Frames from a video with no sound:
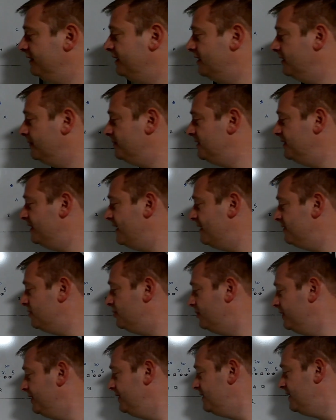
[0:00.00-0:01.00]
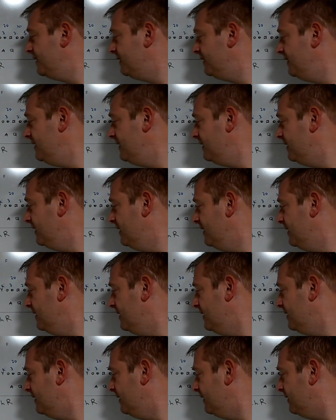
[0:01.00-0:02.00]
get up to that 20 technique.
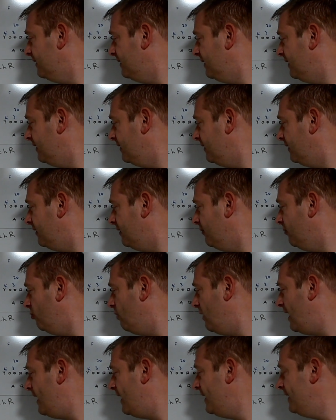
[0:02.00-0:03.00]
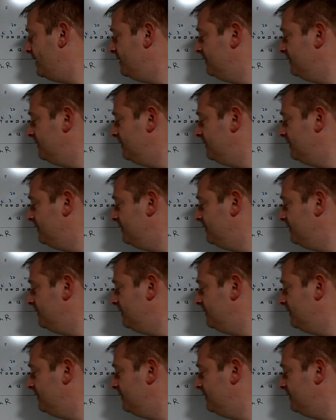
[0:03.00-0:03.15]
Y,